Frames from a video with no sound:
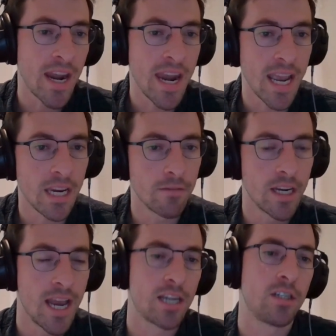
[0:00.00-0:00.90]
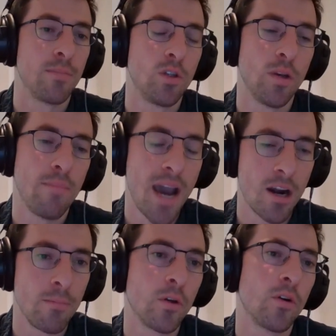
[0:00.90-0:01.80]
native connection between
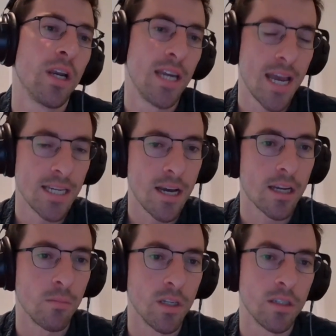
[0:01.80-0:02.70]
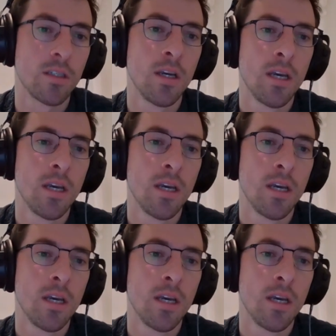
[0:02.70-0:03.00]
PatternBuilder and NetDocuments